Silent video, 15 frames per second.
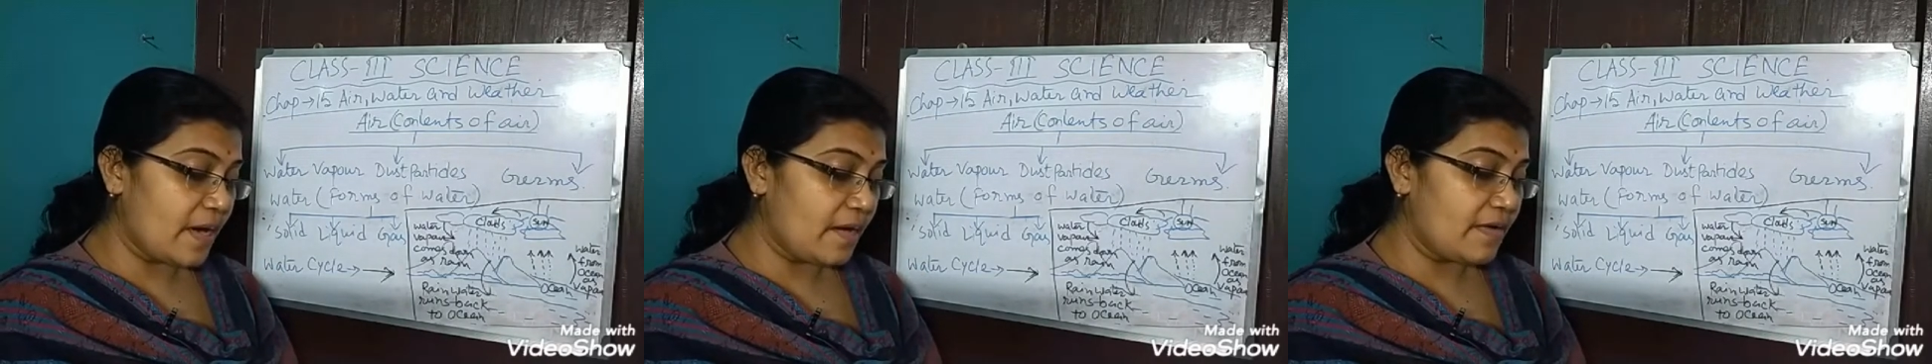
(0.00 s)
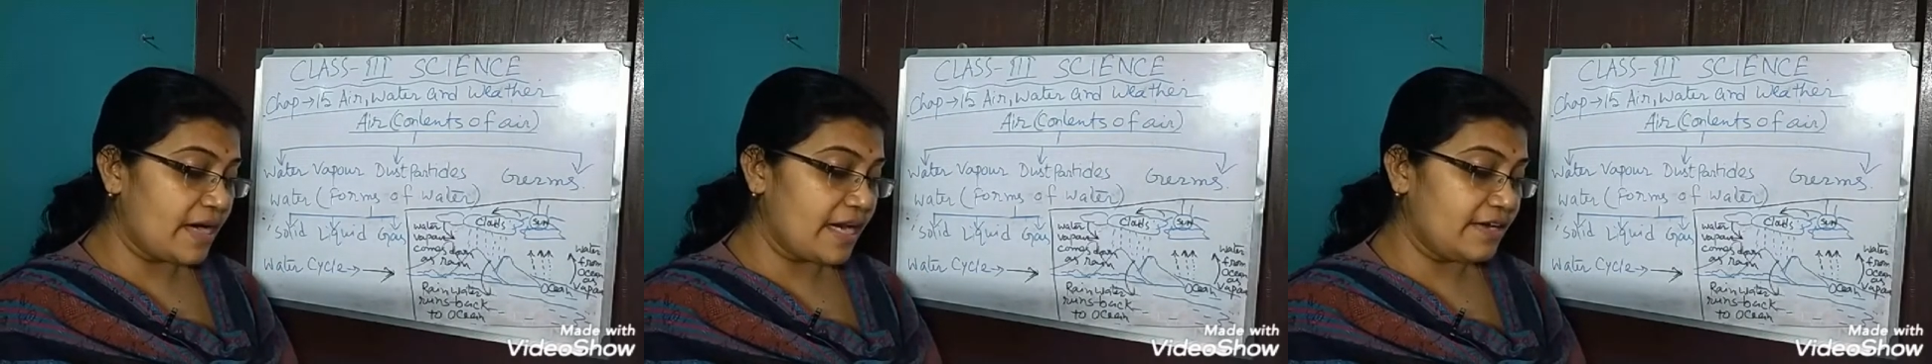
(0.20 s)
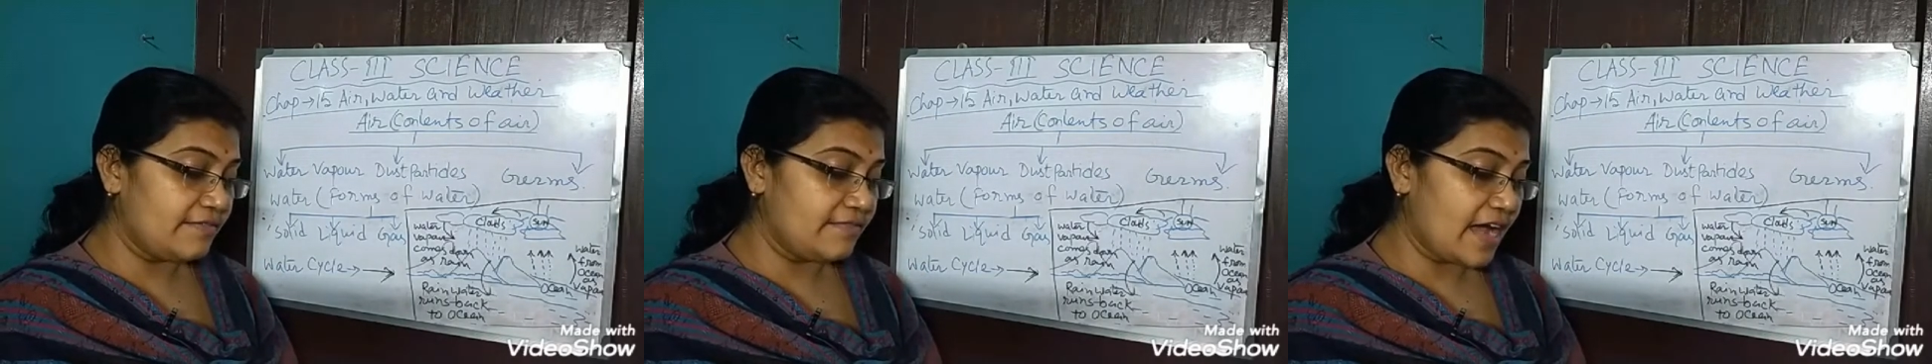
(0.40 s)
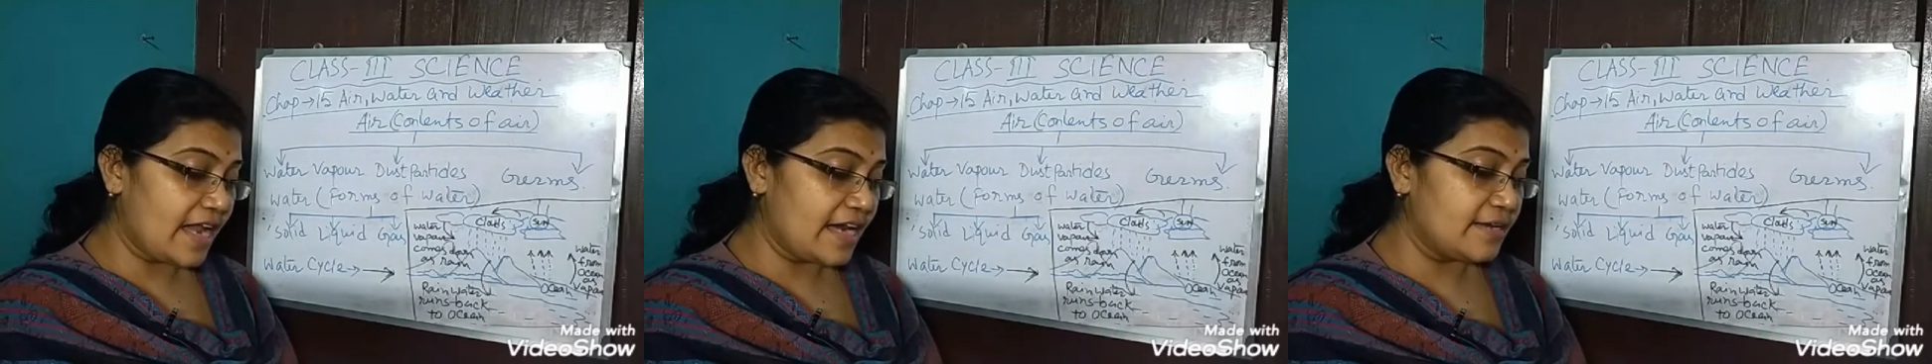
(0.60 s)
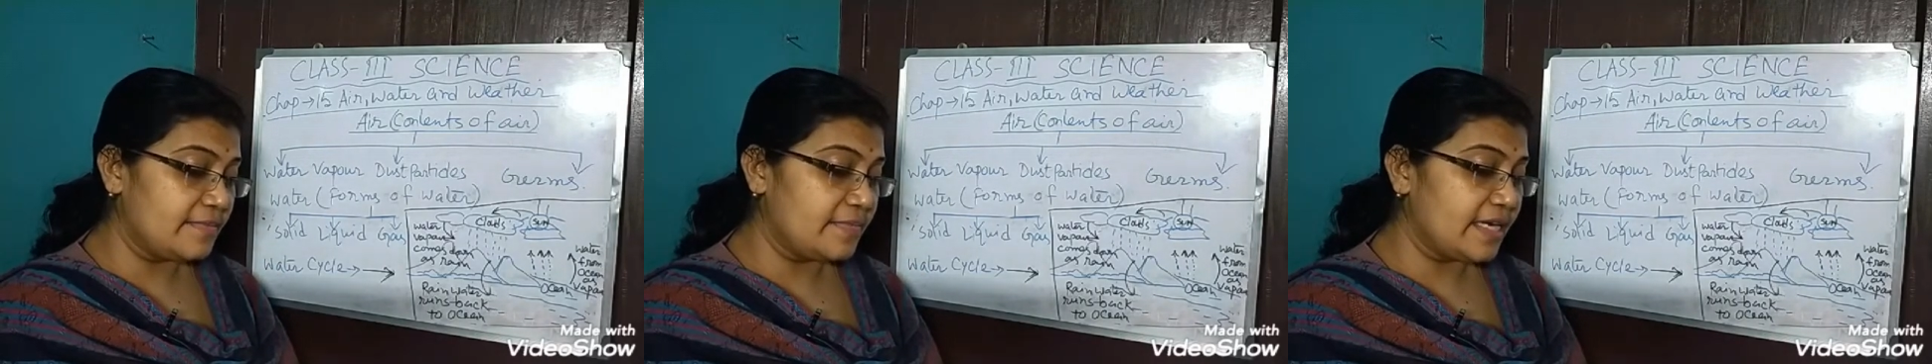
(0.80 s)
our
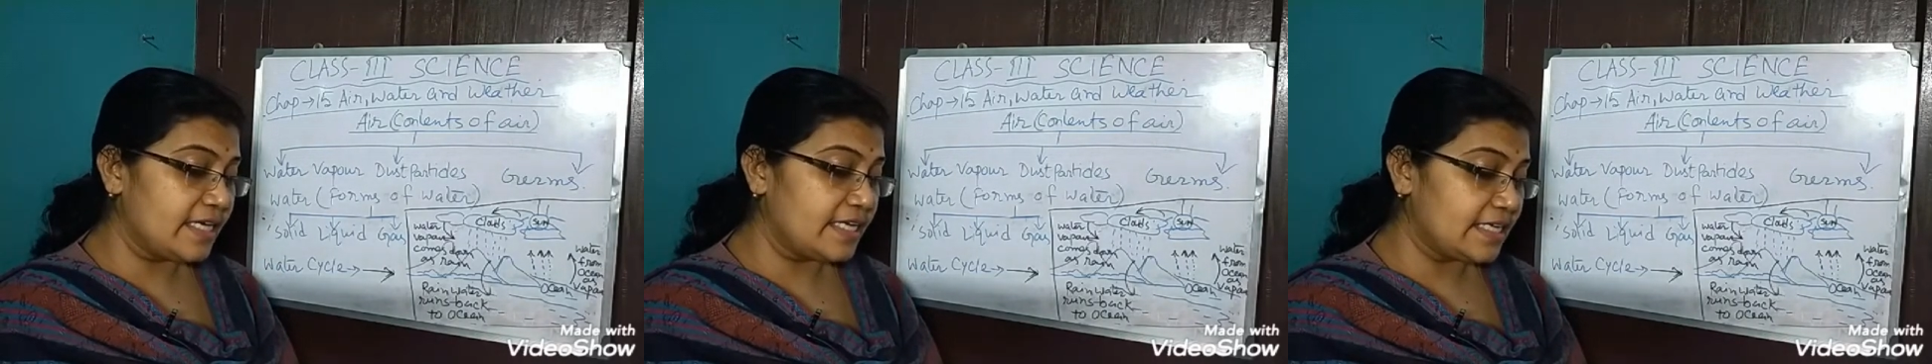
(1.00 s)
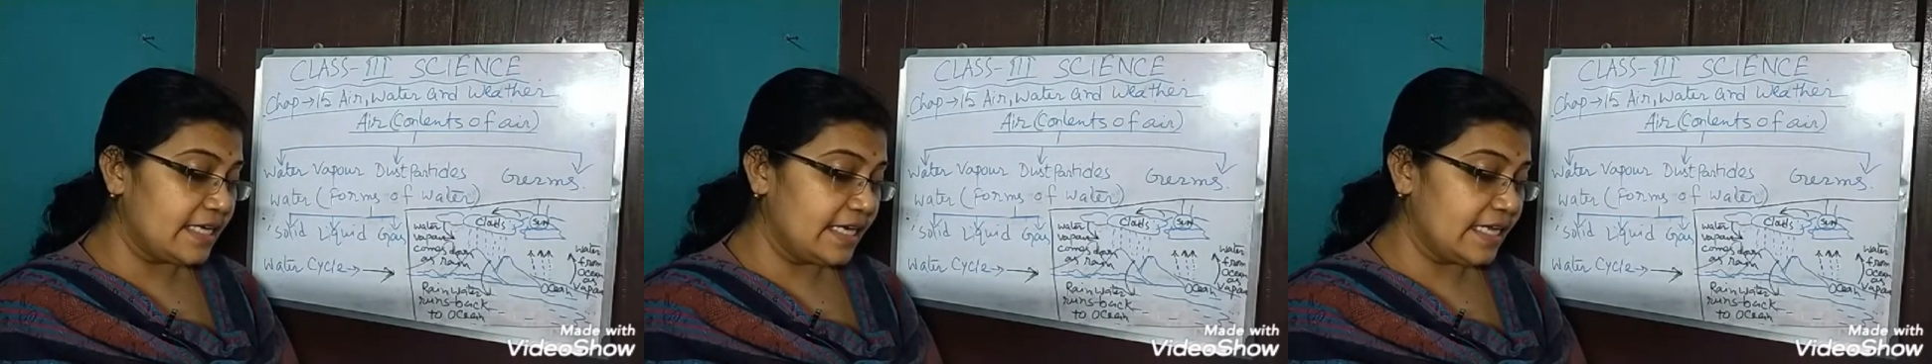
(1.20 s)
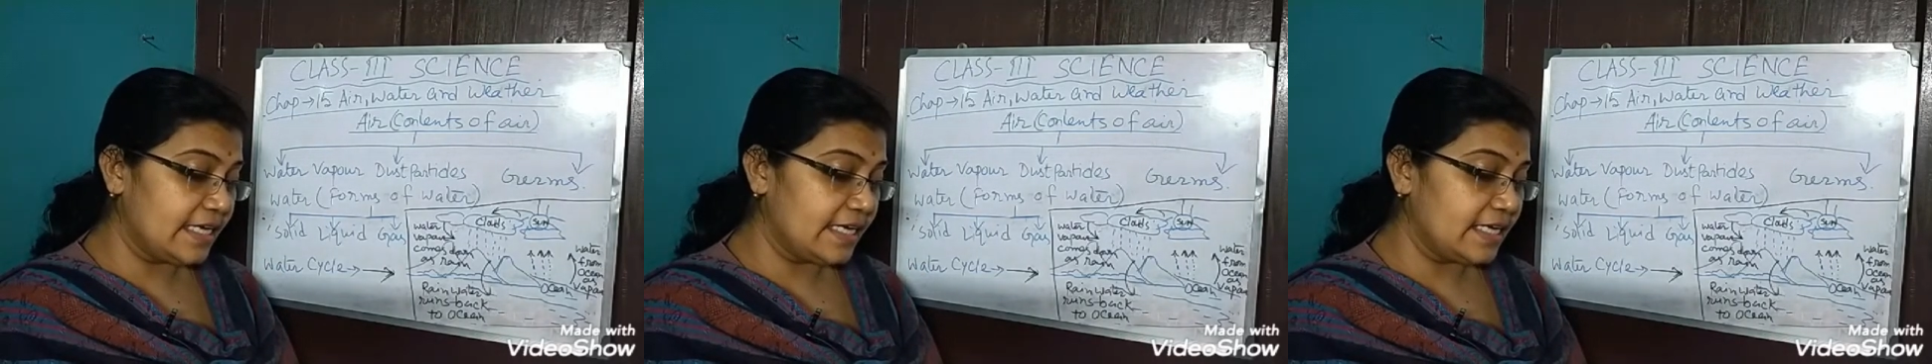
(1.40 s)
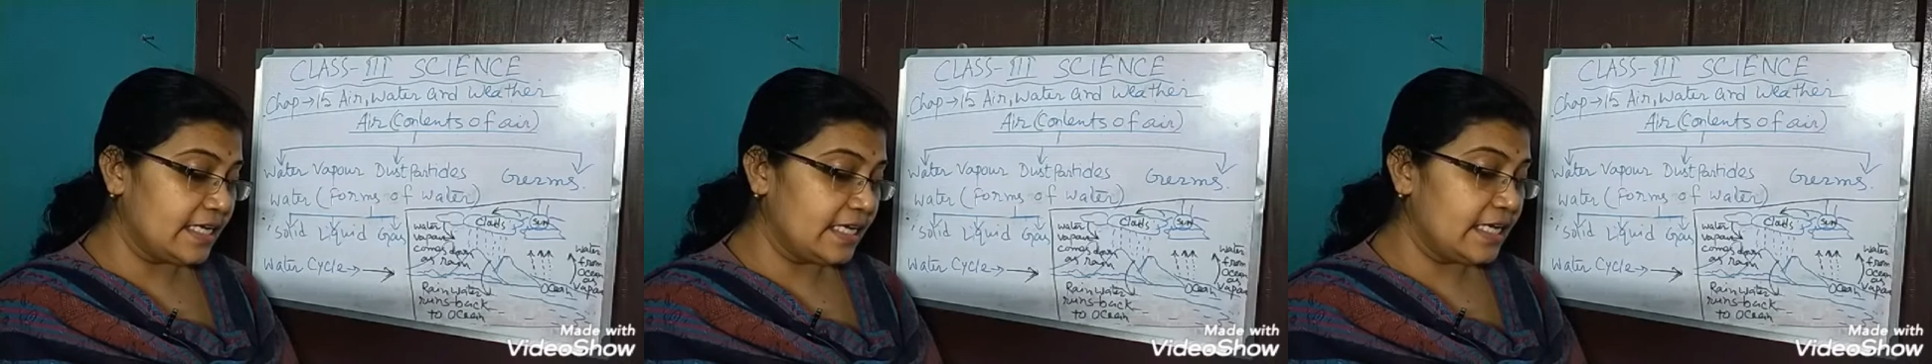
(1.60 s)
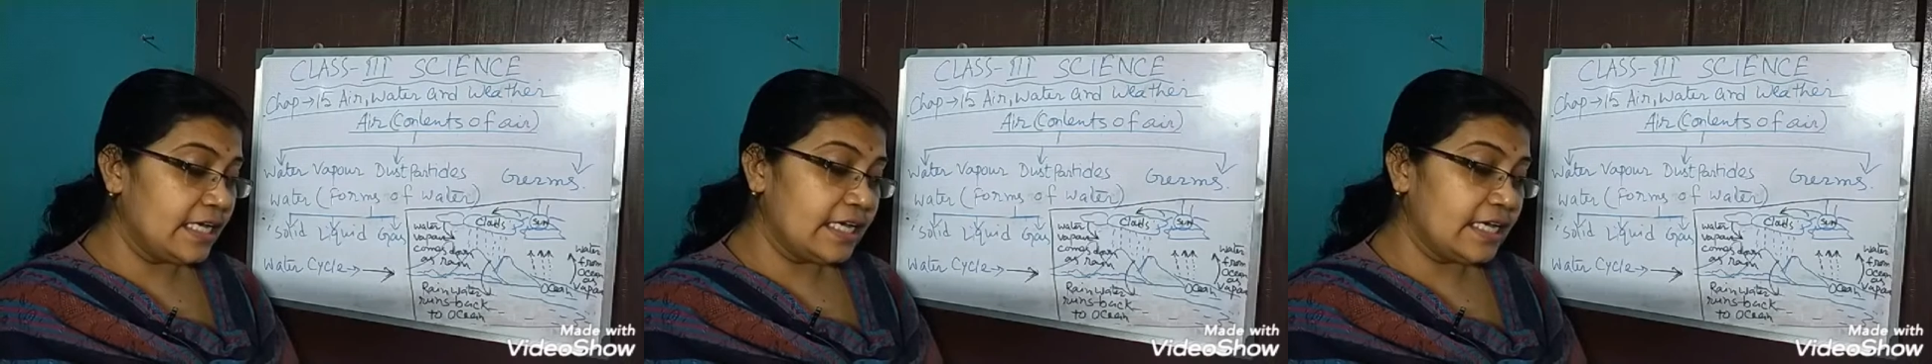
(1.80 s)
environment clean.